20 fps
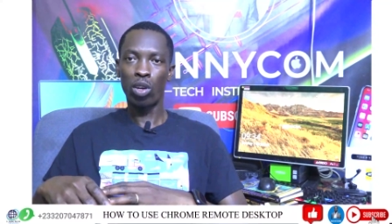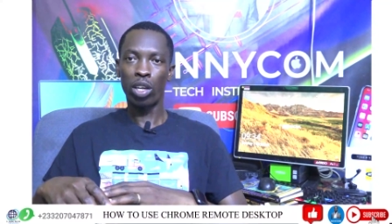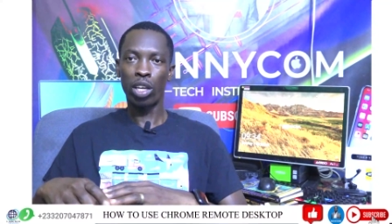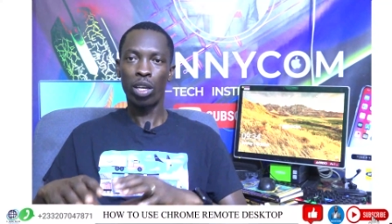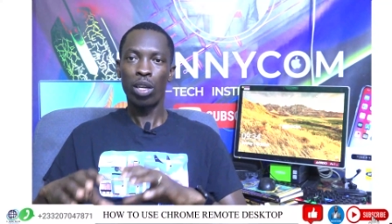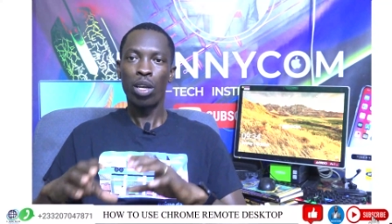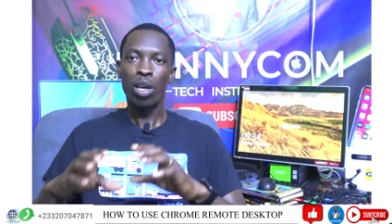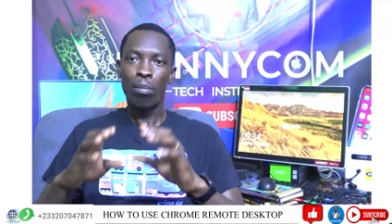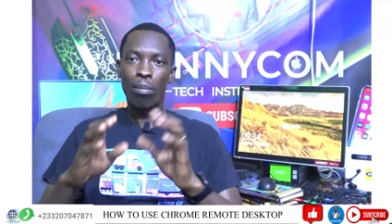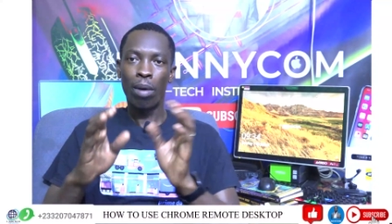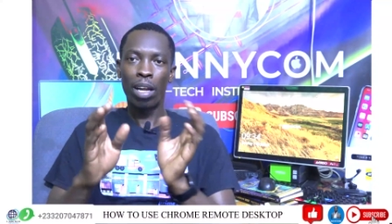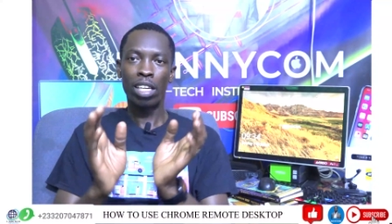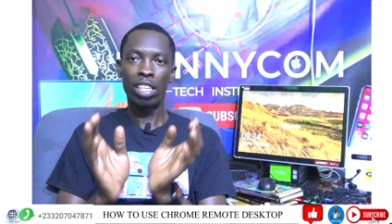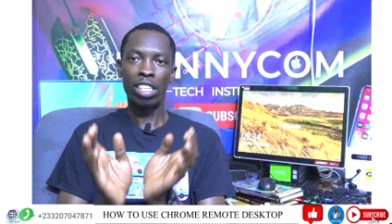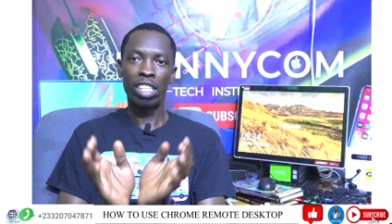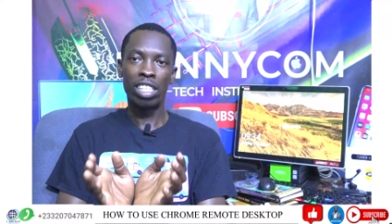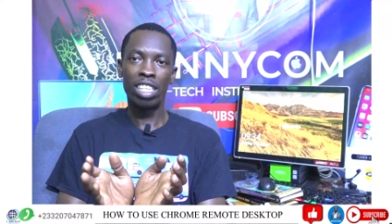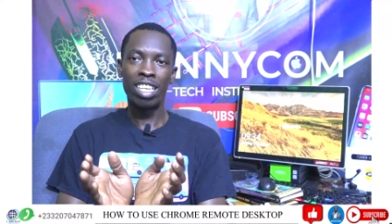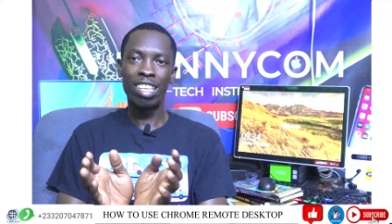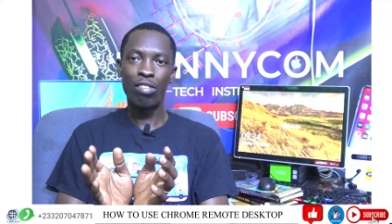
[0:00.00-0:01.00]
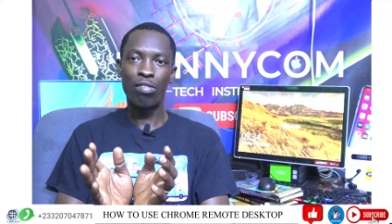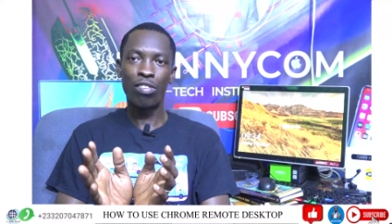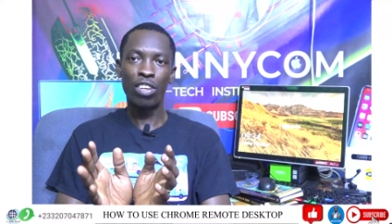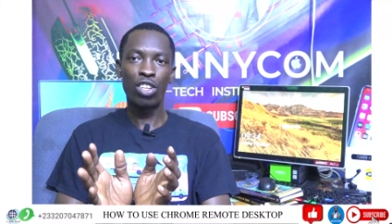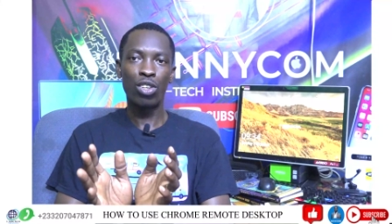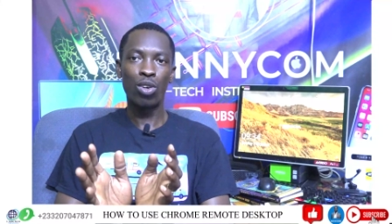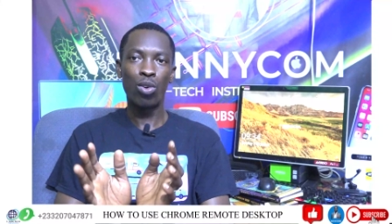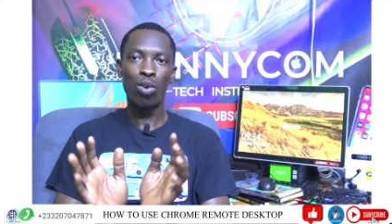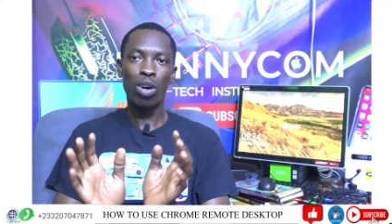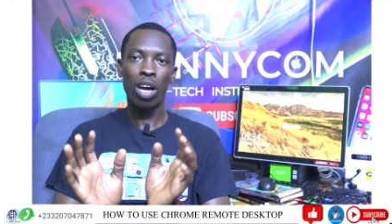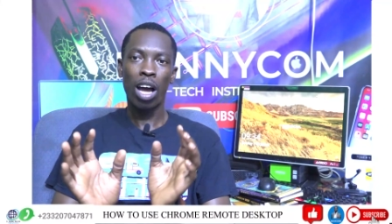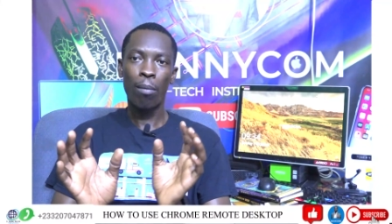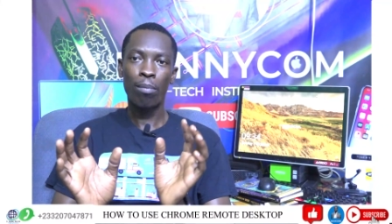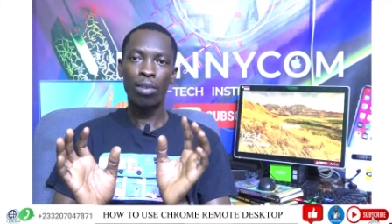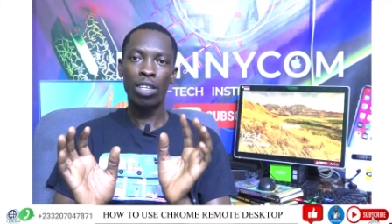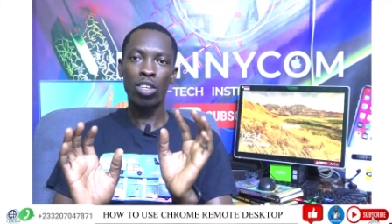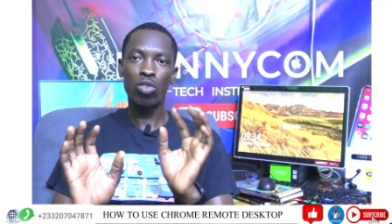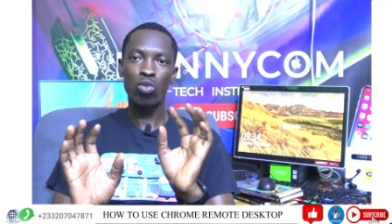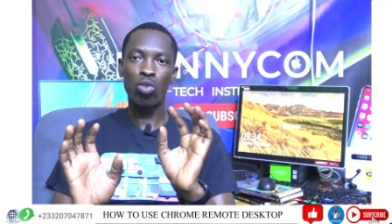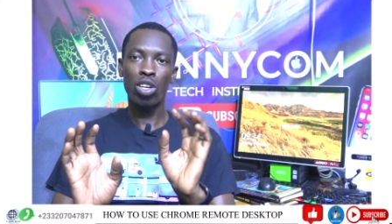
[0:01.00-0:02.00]
Okay, but in this video
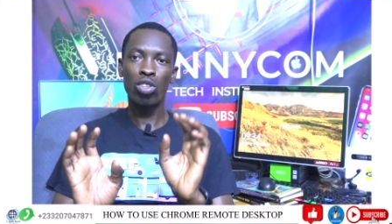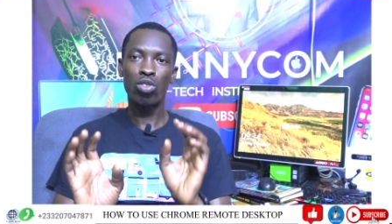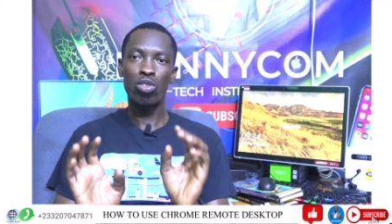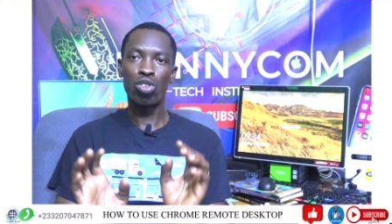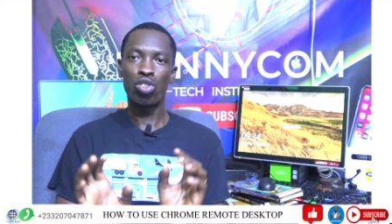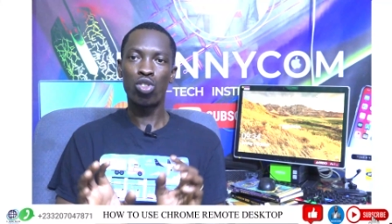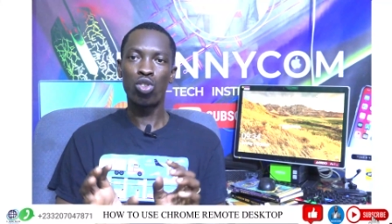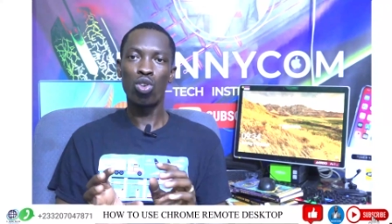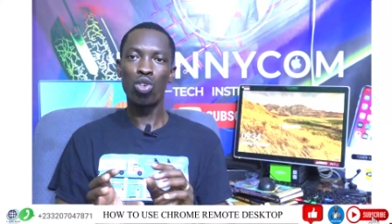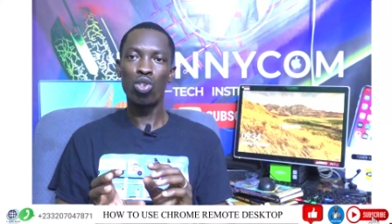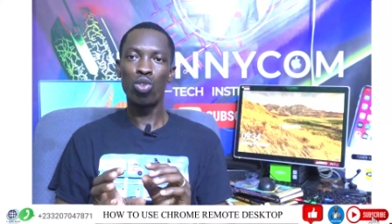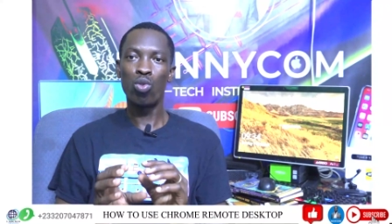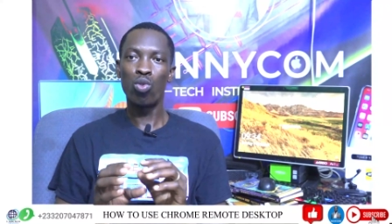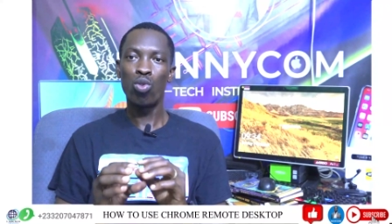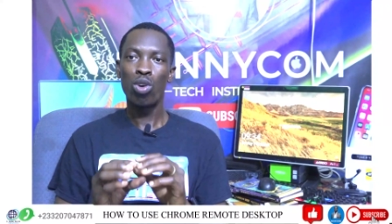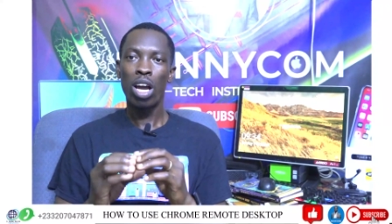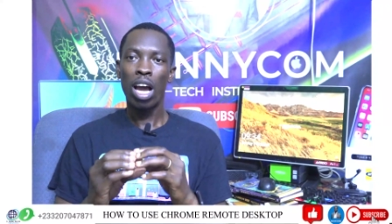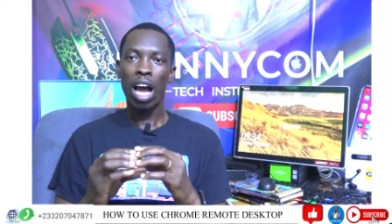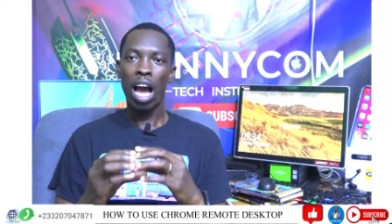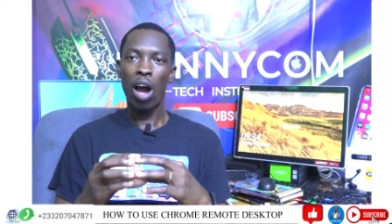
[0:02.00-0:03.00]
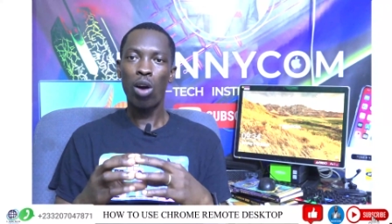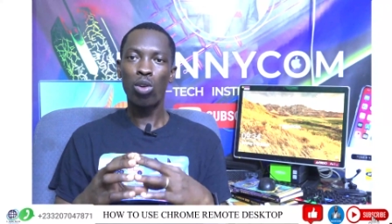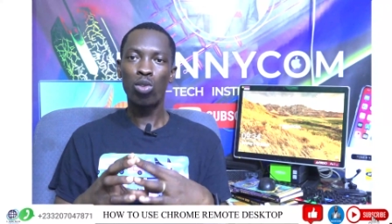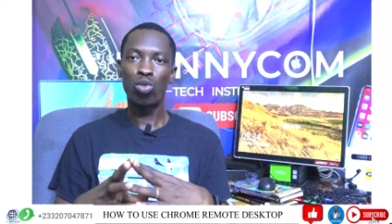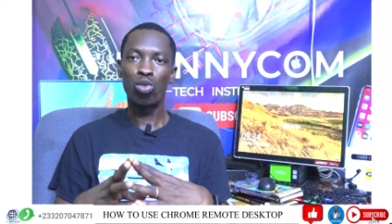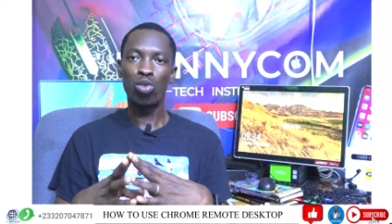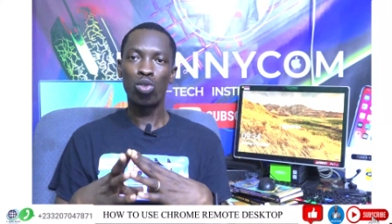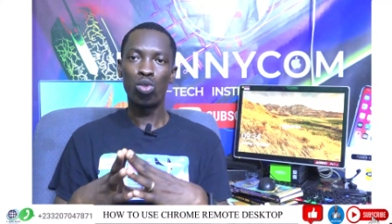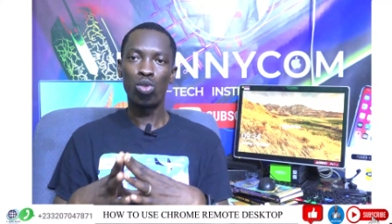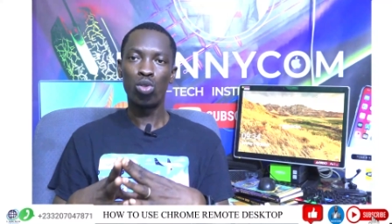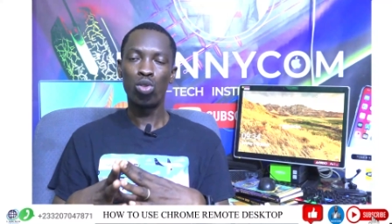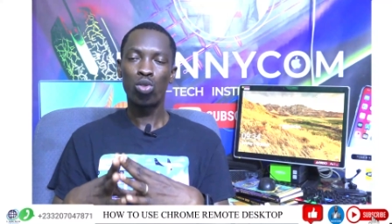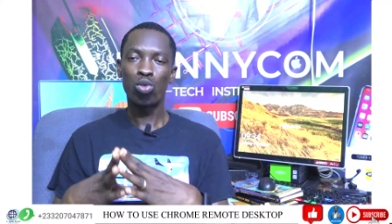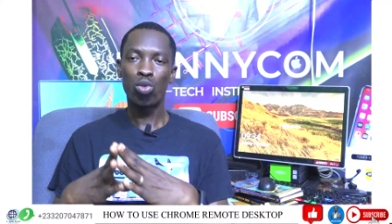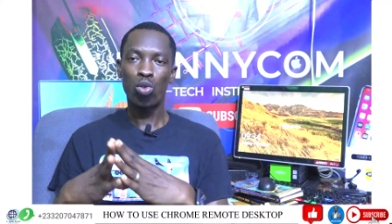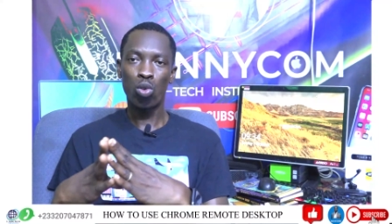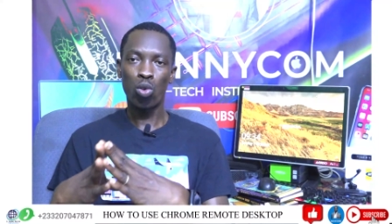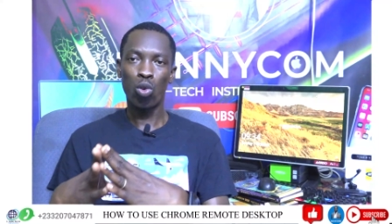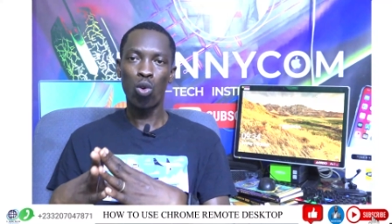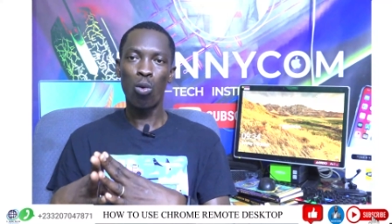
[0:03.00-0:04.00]
I'm just going to show you how to use
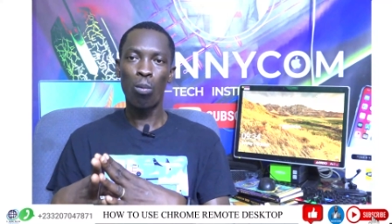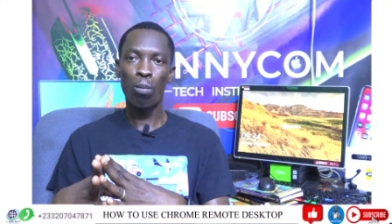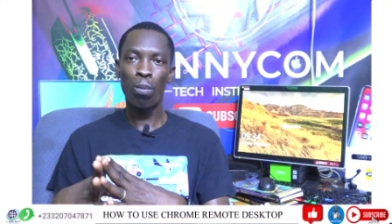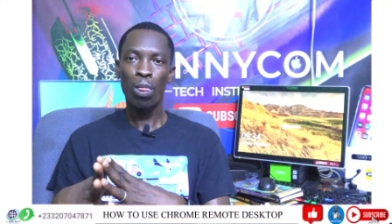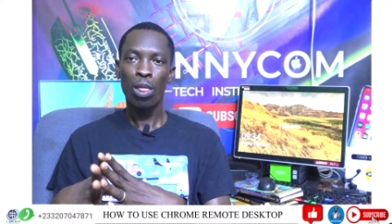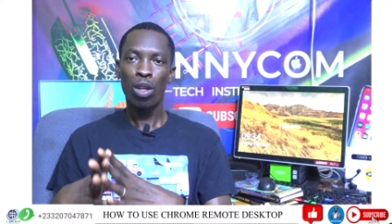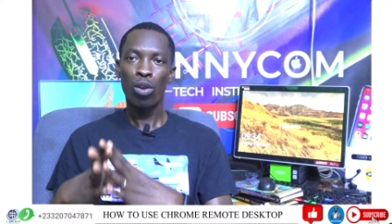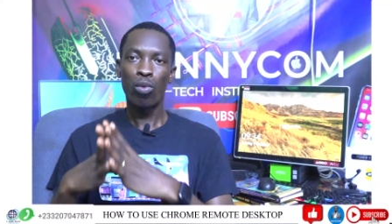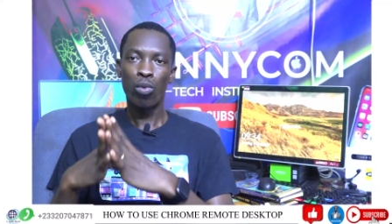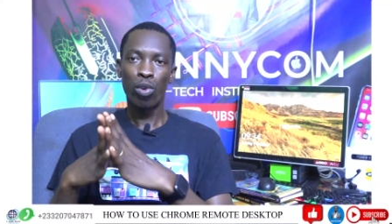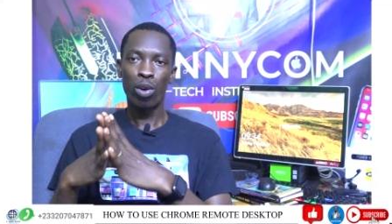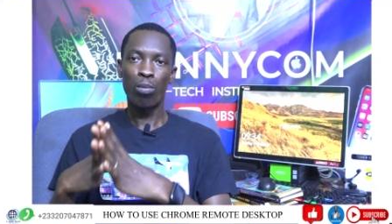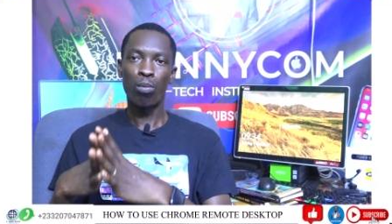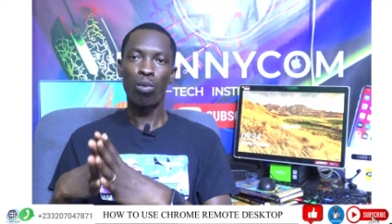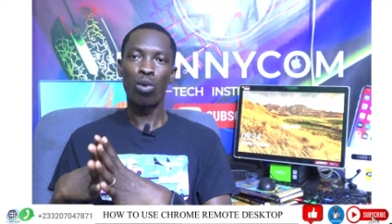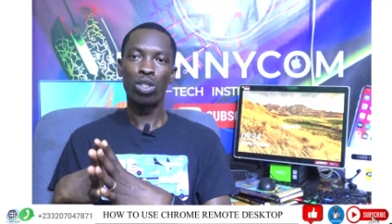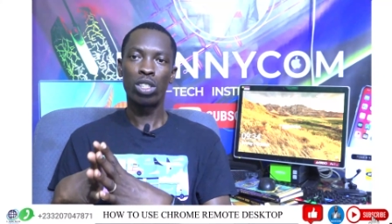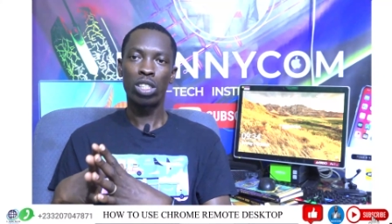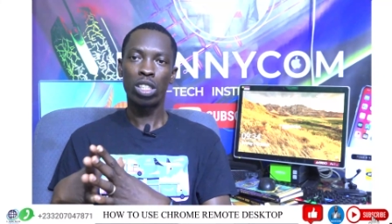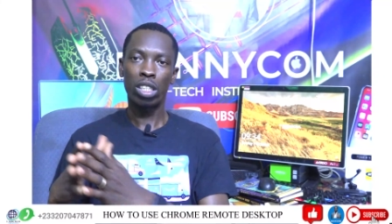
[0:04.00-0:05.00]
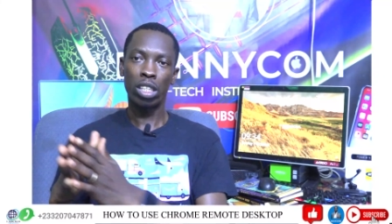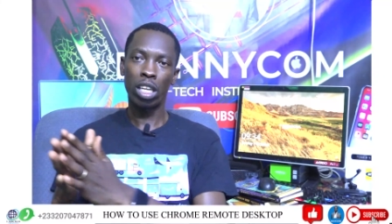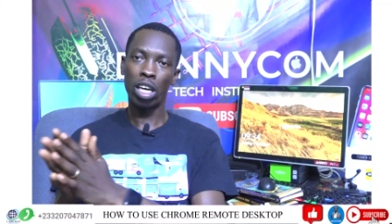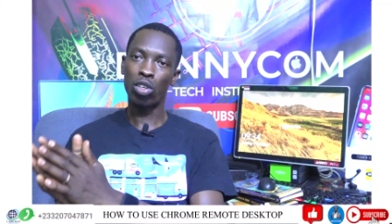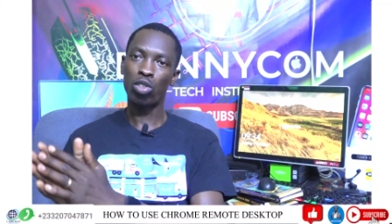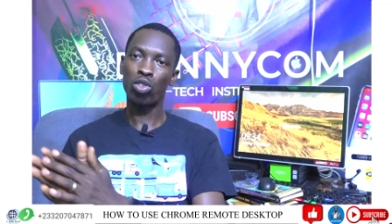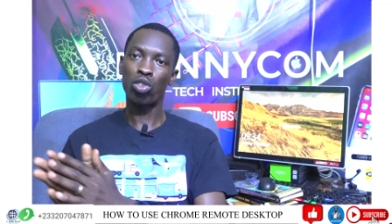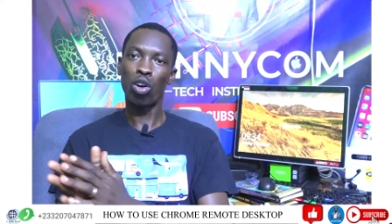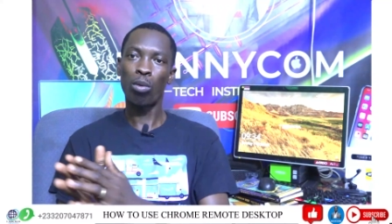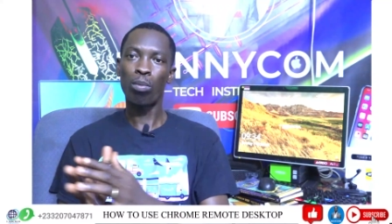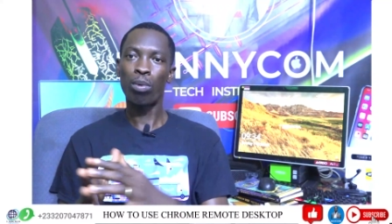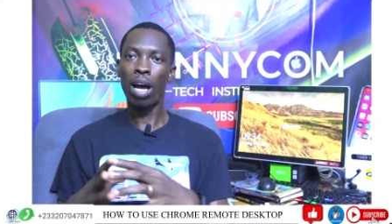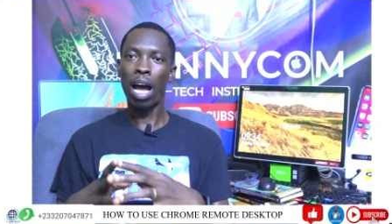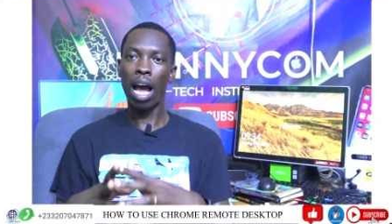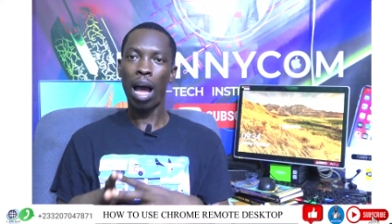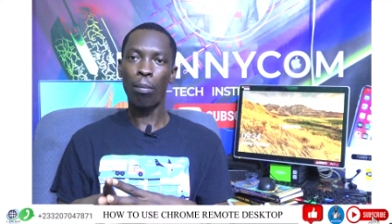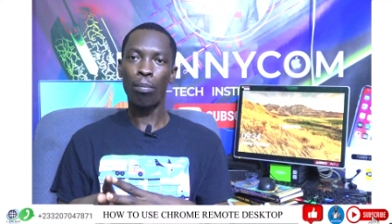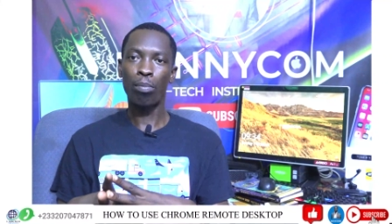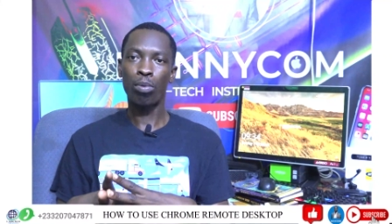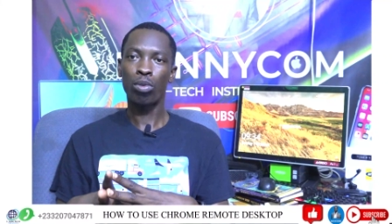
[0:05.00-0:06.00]
Chrome Remote Desktop
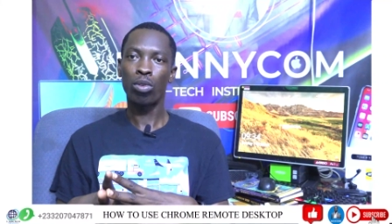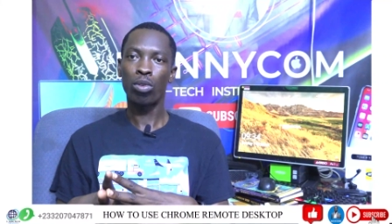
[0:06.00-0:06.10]
app.